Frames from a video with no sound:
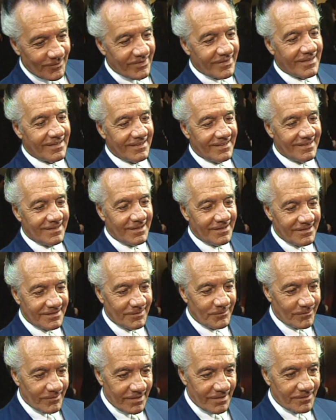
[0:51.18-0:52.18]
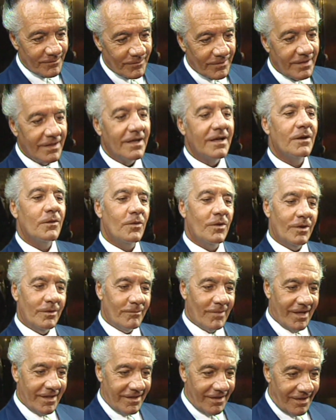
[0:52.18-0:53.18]
actor found steady work in
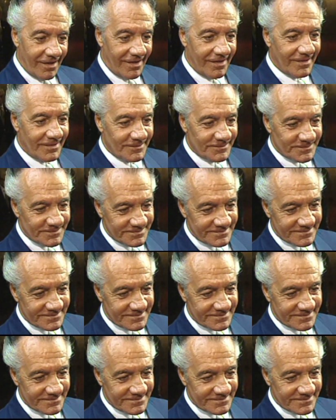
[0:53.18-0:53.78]
TV and film,